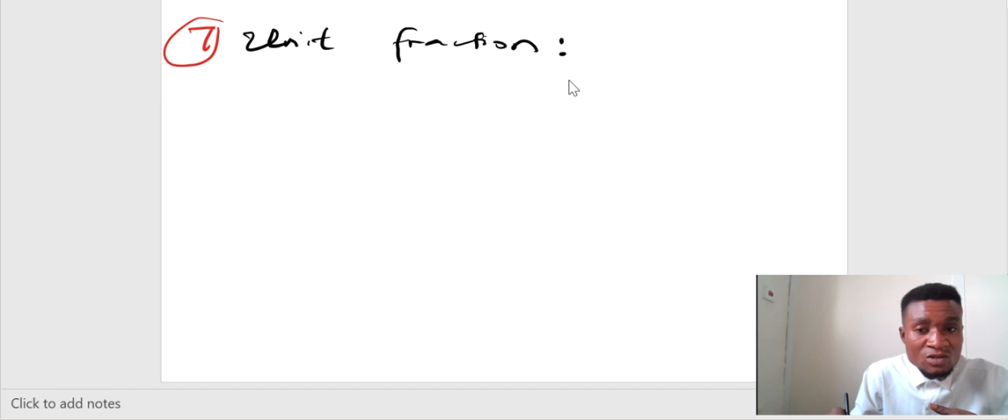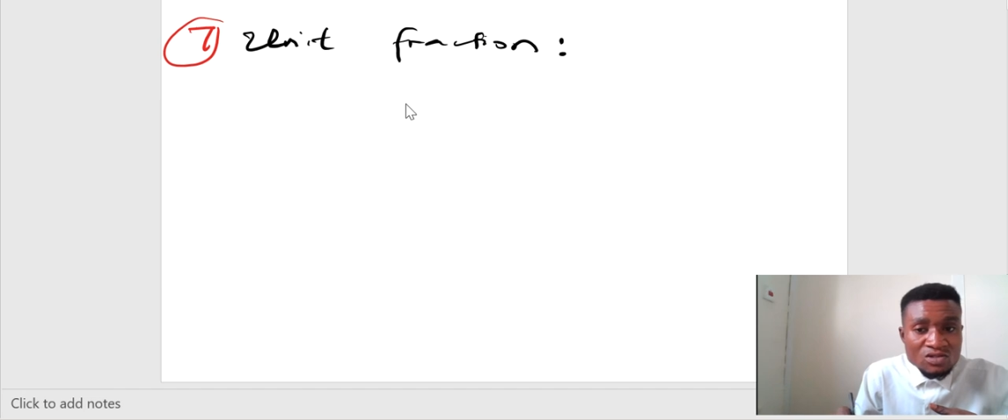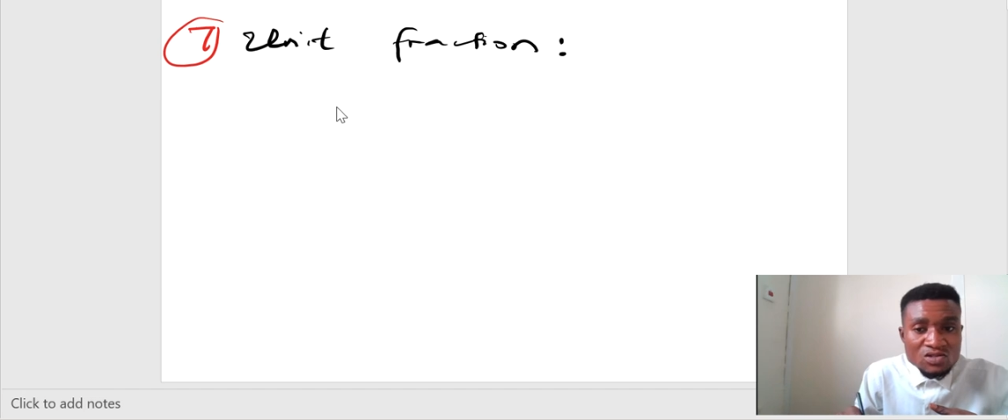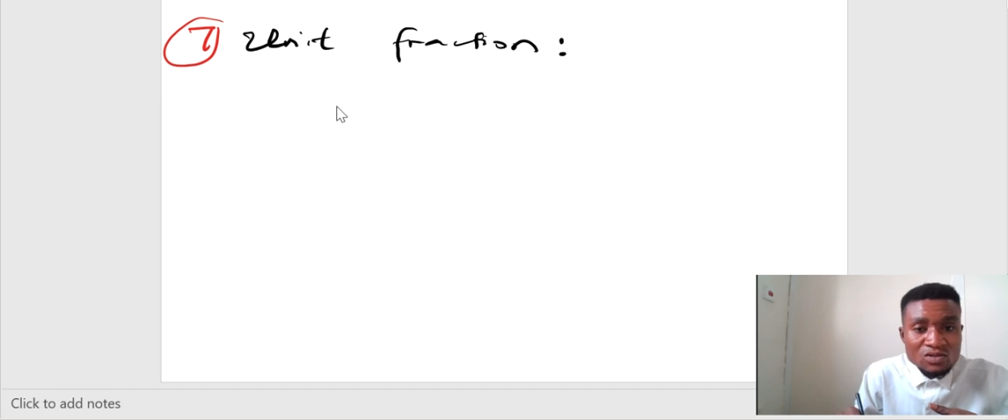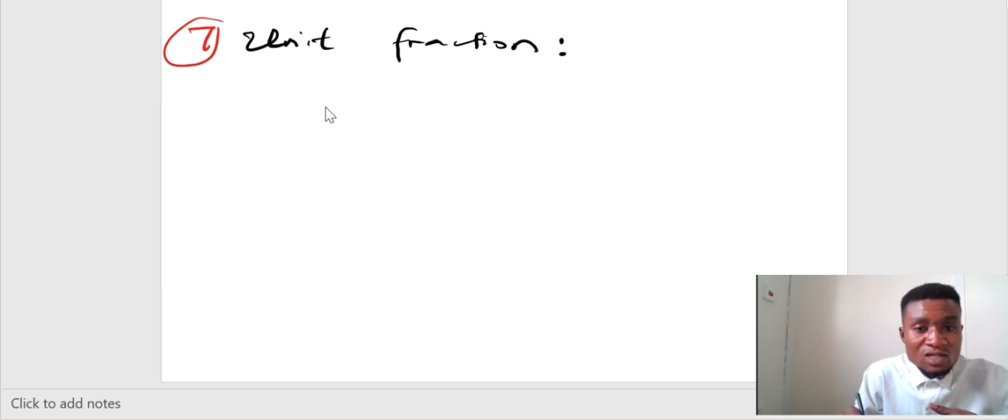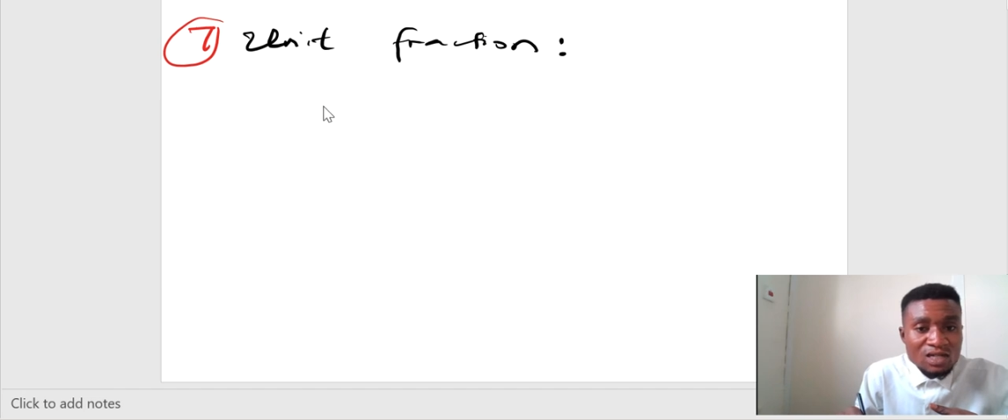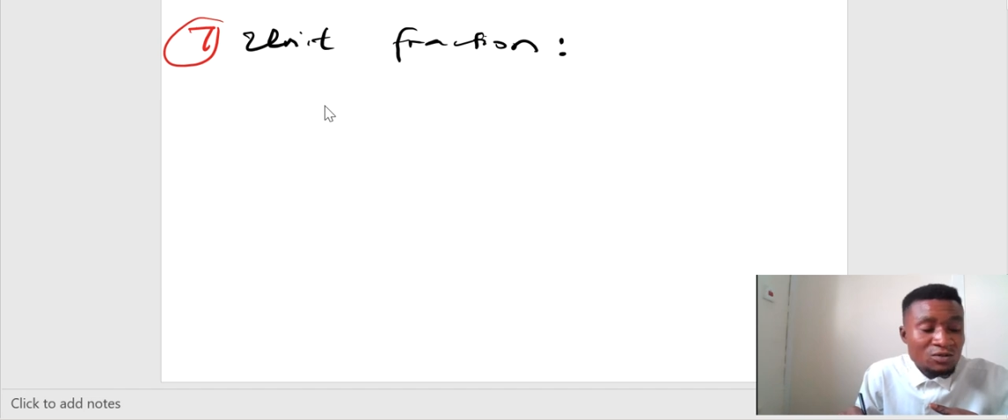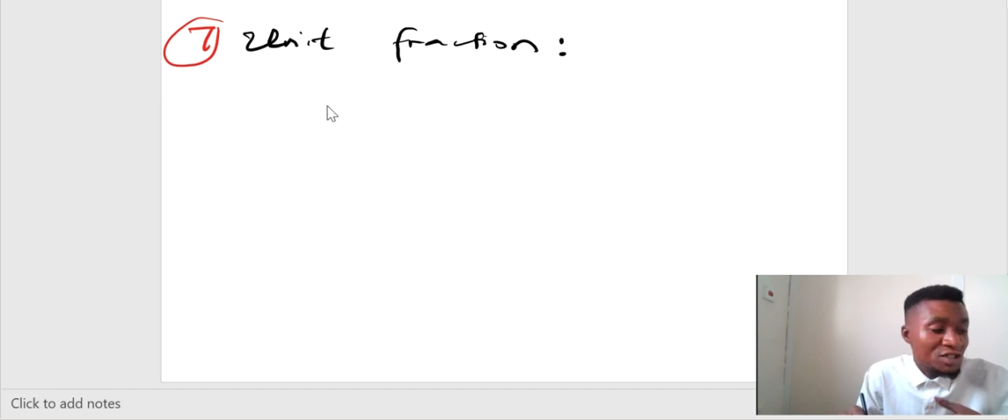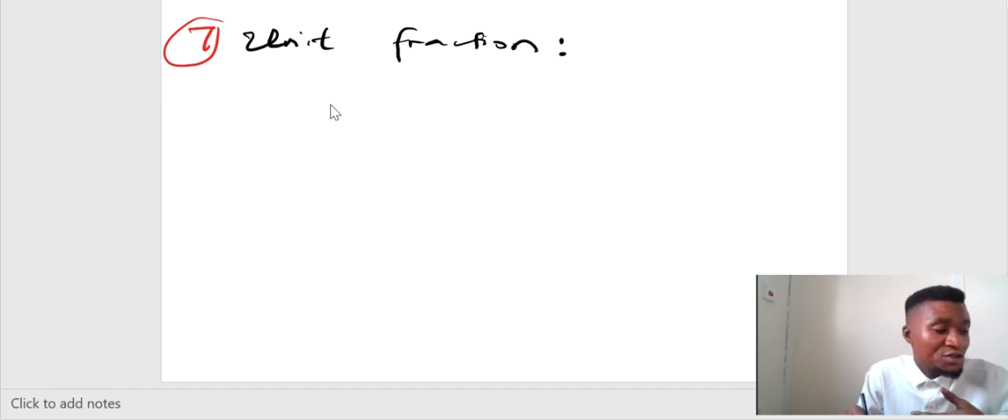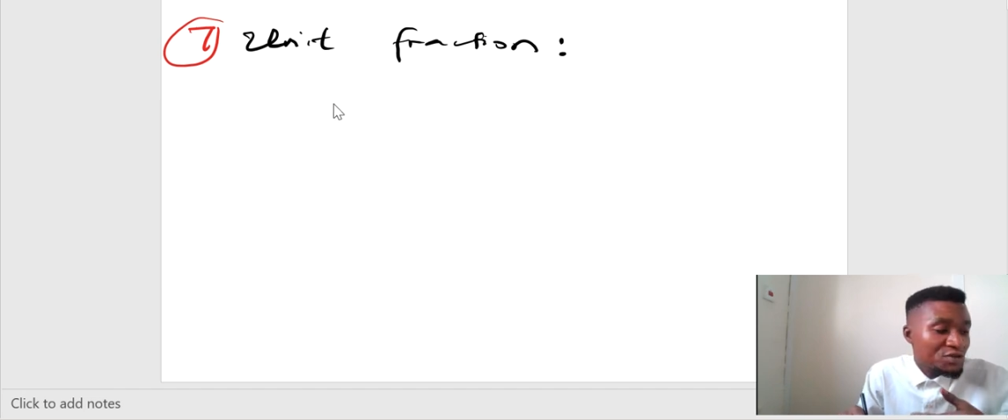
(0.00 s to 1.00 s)
So
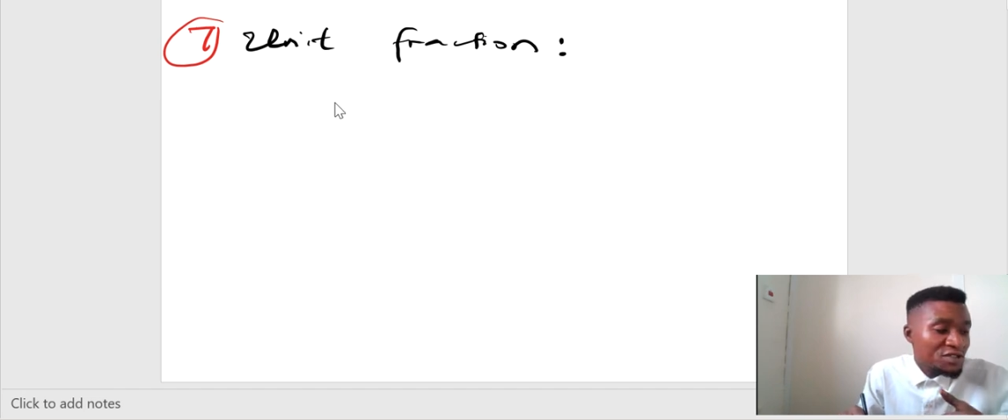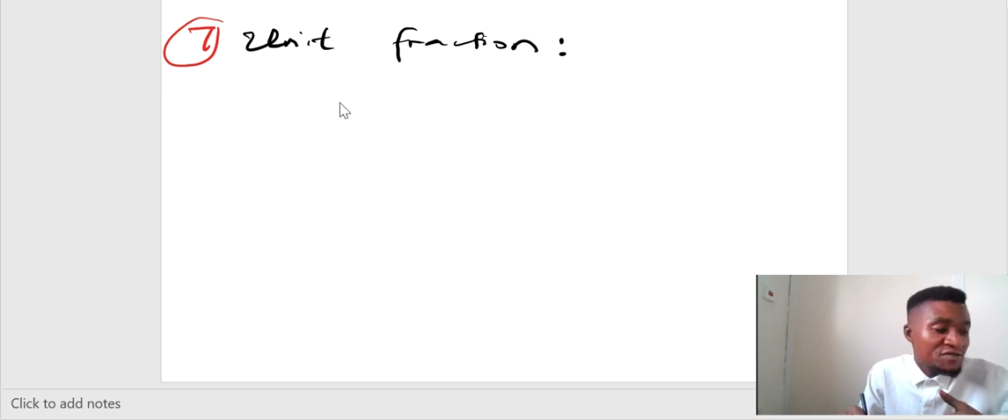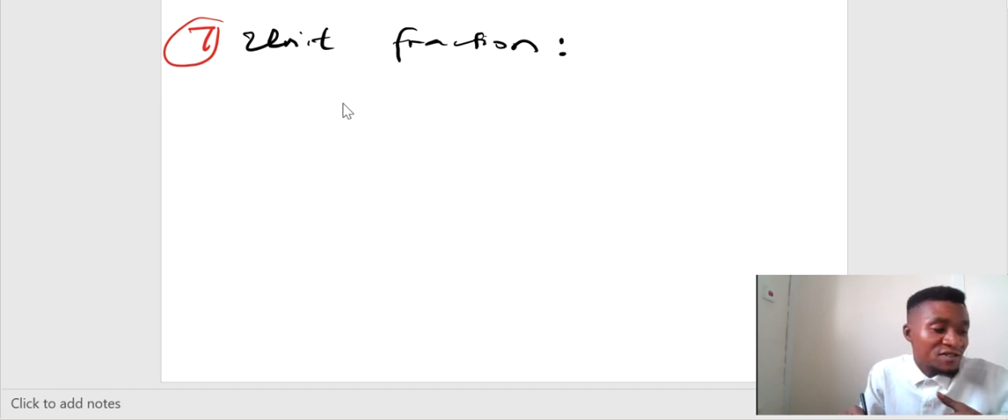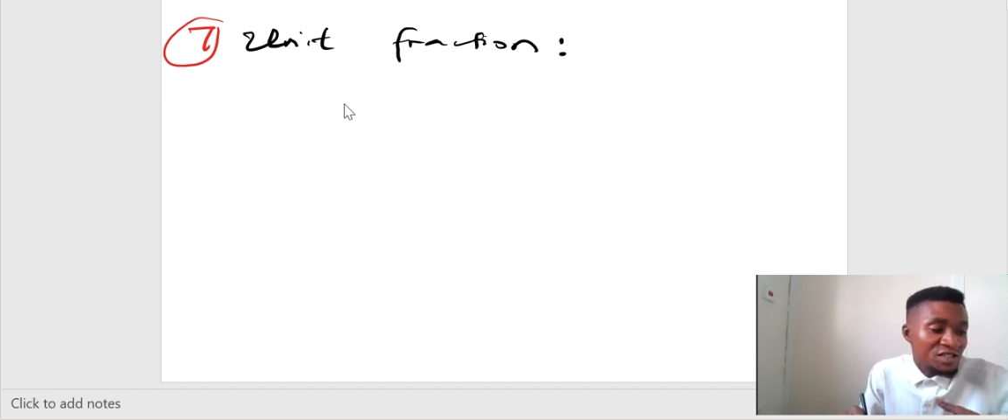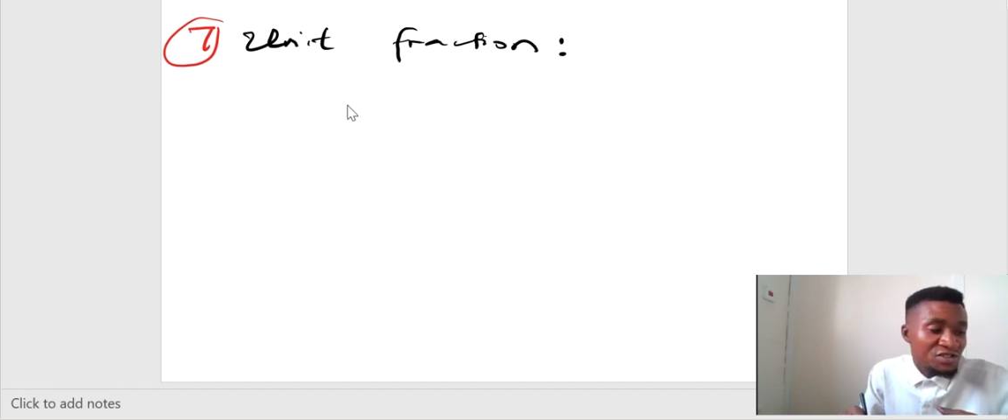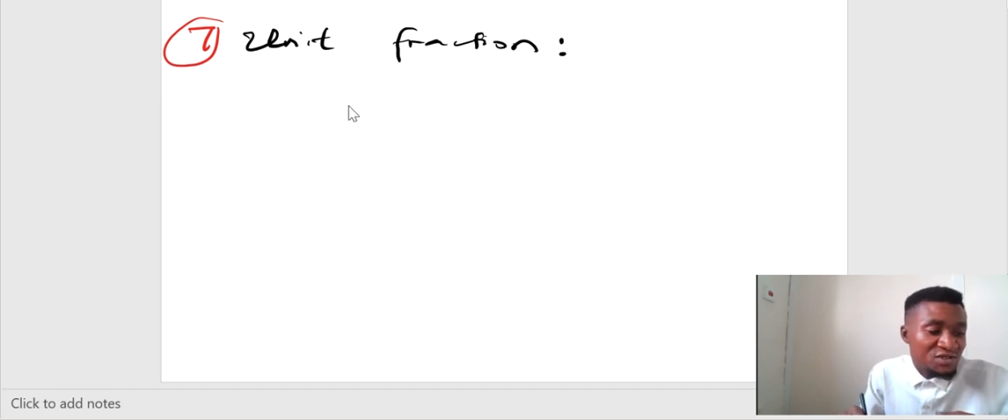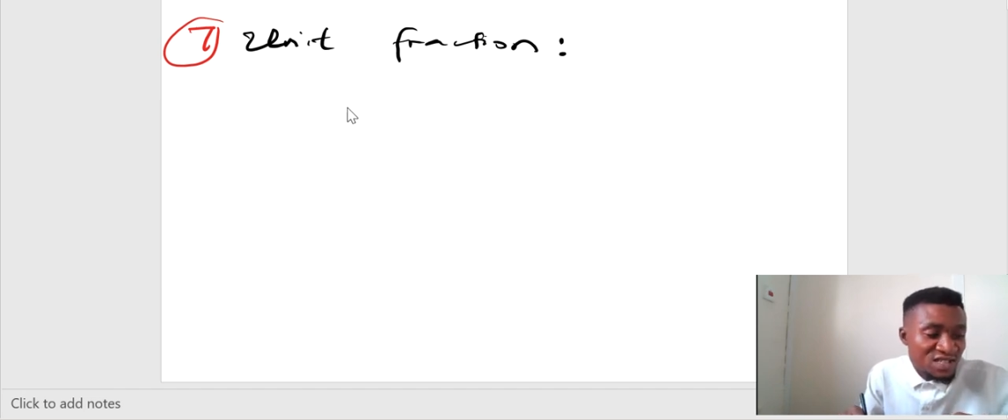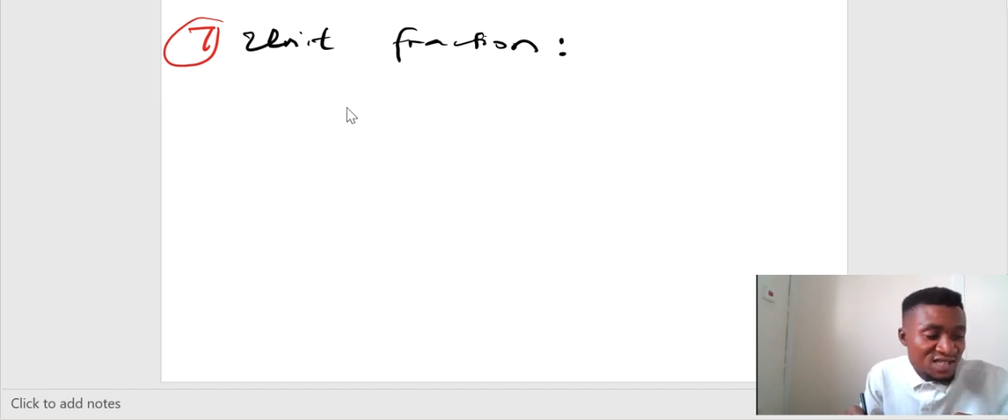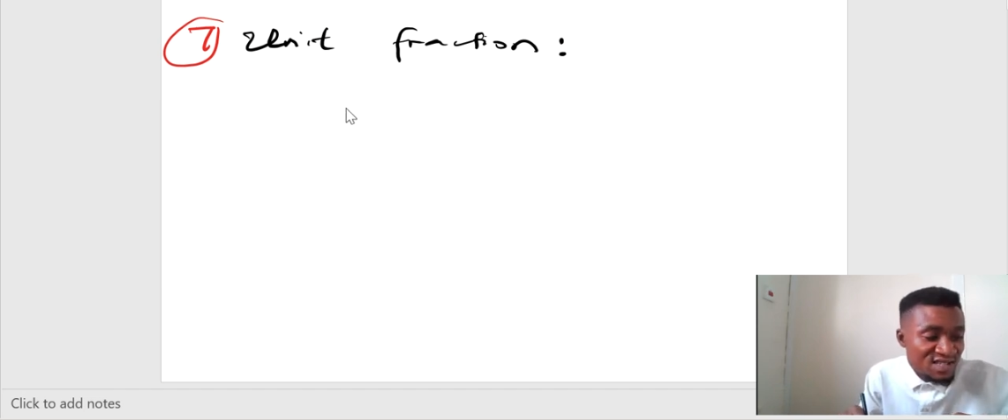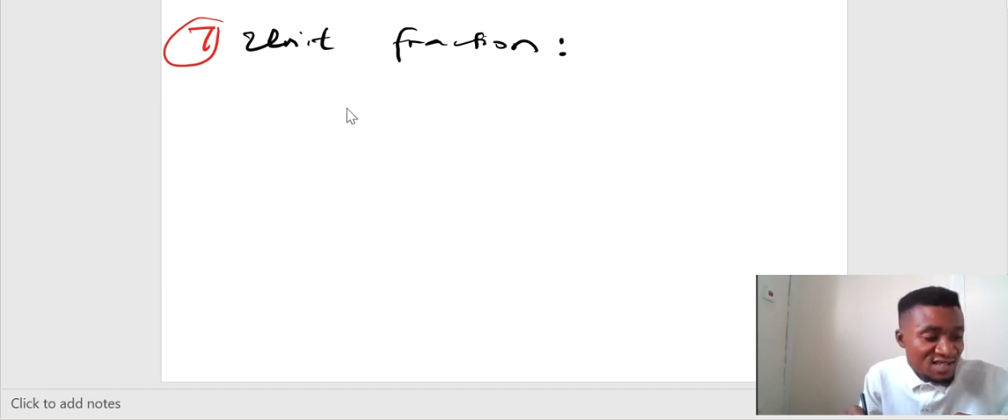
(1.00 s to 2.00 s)
now a unit
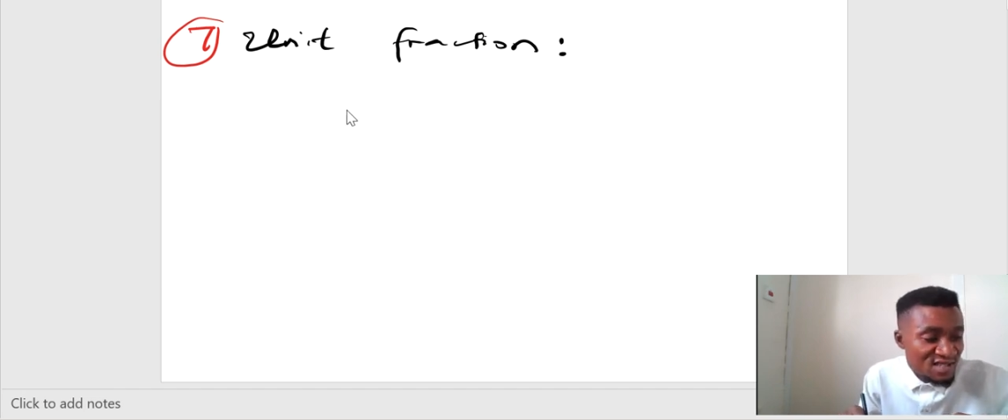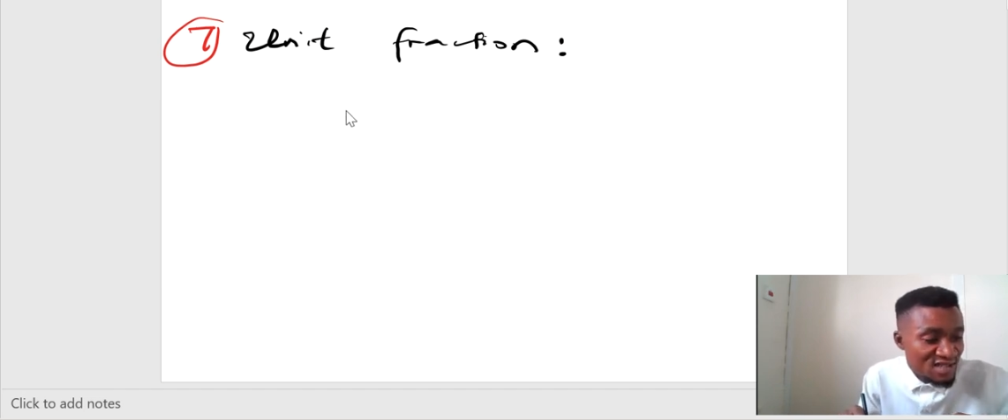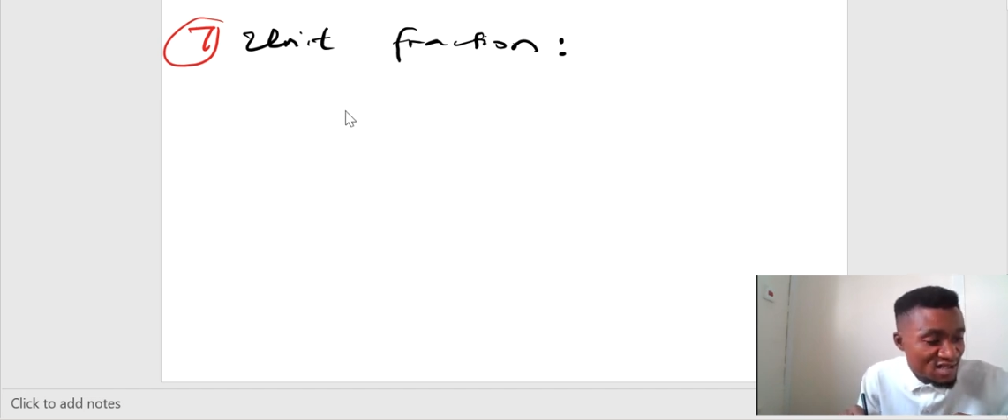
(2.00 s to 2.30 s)
fraction is